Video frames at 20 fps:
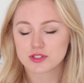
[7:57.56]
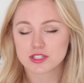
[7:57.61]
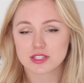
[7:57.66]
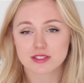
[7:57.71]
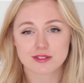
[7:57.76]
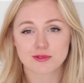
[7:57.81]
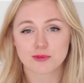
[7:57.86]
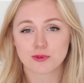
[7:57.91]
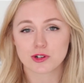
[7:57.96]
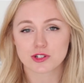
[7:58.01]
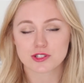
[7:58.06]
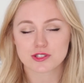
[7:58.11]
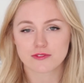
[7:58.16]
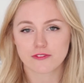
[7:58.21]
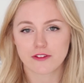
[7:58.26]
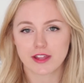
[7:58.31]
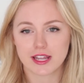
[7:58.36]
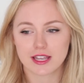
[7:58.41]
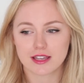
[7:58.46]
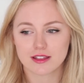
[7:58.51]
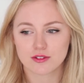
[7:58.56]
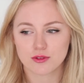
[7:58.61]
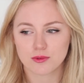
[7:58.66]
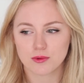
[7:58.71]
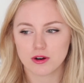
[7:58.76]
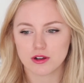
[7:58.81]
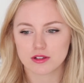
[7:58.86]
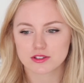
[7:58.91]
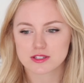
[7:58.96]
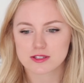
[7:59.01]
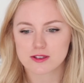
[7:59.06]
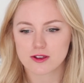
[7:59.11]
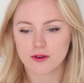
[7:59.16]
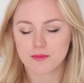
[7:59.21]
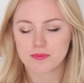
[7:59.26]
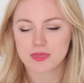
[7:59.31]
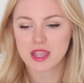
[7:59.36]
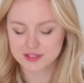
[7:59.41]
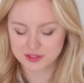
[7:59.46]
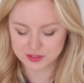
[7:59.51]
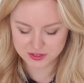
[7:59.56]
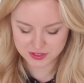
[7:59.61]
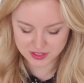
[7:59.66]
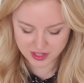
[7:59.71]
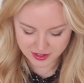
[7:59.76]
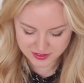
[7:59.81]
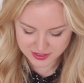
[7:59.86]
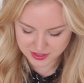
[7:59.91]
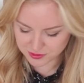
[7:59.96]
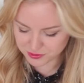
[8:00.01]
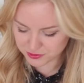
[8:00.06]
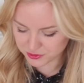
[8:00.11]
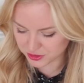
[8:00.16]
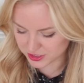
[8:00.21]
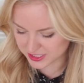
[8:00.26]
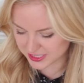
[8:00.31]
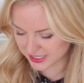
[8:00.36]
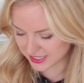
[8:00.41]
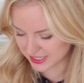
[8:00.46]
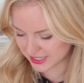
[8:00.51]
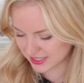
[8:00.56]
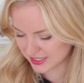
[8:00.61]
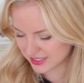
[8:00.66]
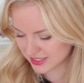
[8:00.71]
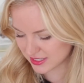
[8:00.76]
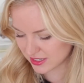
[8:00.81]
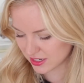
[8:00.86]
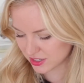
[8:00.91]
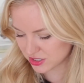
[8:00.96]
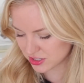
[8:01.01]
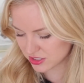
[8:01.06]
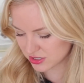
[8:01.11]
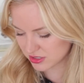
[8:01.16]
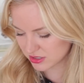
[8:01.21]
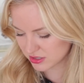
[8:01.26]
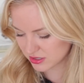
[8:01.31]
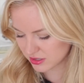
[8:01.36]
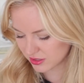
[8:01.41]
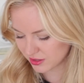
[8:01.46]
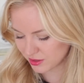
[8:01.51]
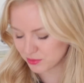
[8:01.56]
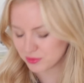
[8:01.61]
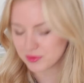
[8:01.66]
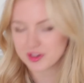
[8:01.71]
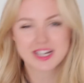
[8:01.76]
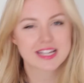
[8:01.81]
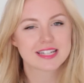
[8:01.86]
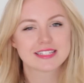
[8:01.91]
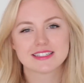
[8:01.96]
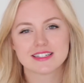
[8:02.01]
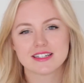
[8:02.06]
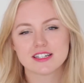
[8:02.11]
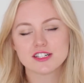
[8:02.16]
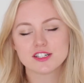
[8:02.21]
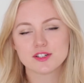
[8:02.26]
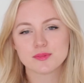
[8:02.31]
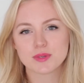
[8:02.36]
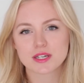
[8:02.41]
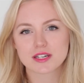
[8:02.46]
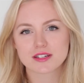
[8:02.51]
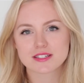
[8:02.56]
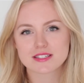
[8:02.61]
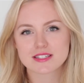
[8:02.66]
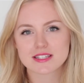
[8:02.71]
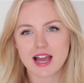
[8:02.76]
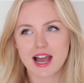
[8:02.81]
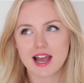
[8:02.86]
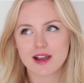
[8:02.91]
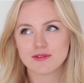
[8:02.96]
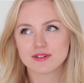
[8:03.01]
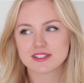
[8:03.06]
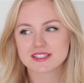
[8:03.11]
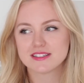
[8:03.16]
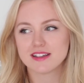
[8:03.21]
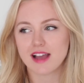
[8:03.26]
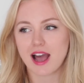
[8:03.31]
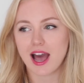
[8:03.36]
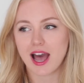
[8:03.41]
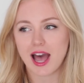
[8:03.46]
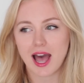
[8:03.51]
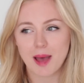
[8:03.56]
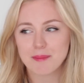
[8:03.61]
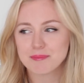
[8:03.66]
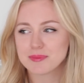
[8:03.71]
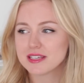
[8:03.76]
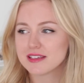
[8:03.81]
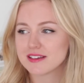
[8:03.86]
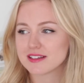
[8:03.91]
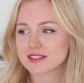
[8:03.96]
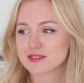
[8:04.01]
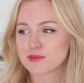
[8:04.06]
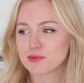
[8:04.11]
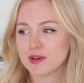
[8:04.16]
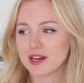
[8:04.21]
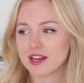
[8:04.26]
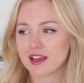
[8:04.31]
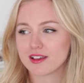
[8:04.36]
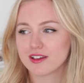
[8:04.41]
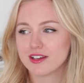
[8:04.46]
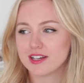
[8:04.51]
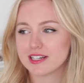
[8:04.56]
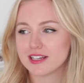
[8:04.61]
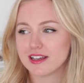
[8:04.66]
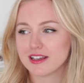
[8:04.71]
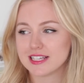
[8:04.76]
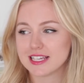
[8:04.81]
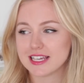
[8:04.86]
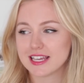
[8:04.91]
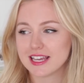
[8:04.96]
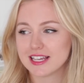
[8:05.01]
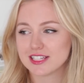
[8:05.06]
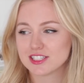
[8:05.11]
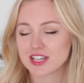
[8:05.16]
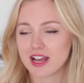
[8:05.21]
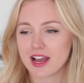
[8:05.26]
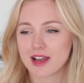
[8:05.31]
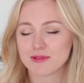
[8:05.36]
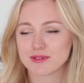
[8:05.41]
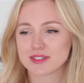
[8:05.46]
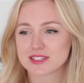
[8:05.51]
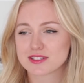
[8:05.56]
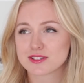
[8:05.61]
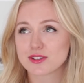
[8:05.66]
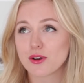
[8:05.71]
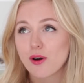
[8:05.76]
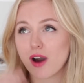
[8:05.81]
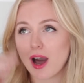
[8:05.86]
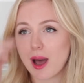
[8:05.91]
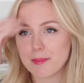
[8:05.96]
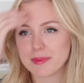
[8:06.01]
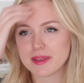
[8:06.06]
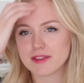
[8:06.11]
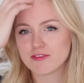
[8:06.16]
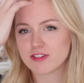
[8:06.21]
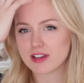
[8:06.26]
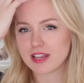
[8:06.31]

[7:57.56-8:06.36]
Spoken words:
which is the worst feeling in the world. So 2014 is such a weird year because I was the happiest when I got engaged. I was so happy